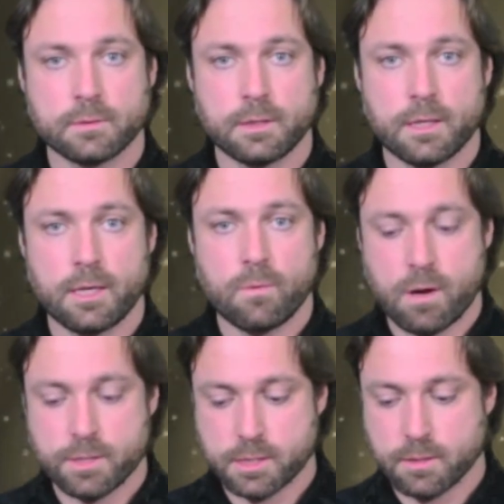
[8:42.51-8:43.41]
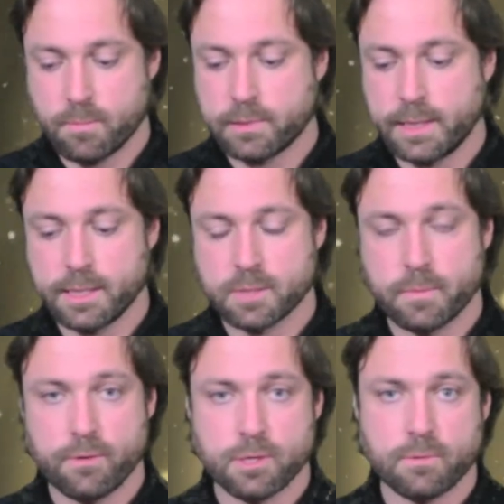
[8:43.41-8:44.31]
You know, he was completely
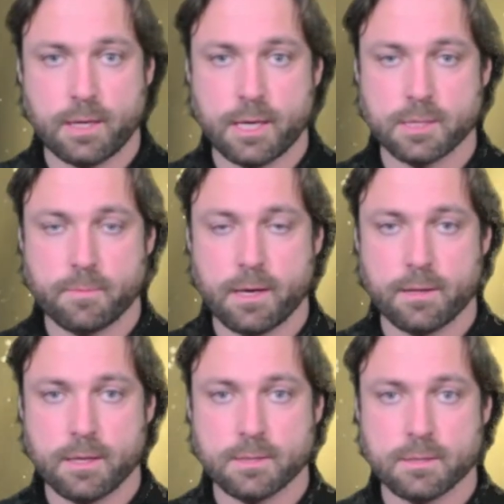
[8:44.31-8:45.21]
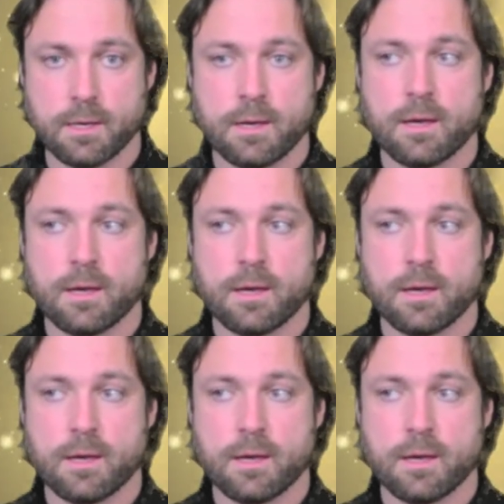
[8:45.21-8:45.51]
spiritualized by this,